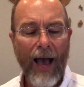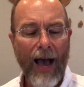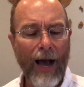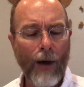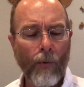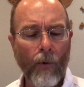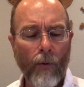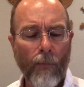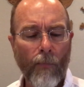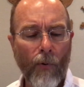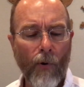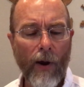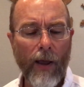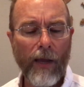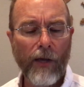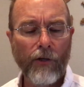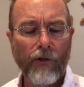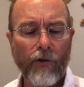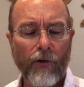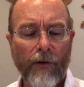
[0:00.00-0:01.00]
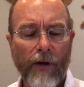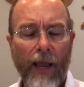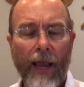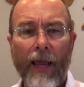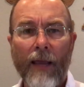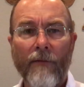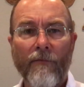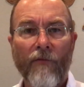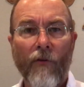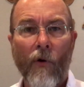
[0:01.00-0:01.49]
I will praise your
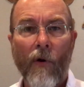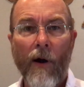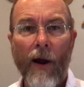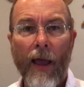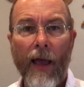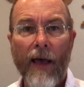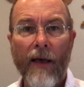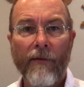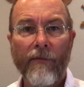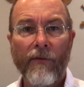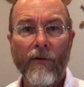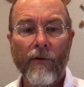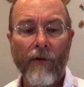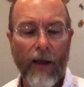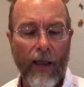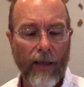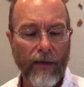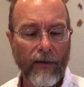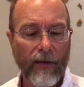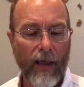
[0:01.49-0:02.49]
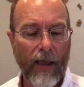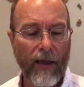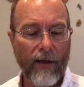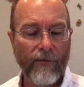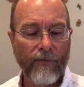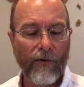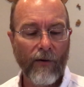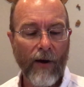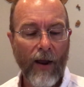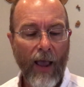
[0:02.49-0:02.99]
name forever and
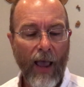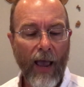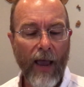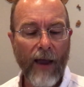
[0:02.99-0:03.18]
ever.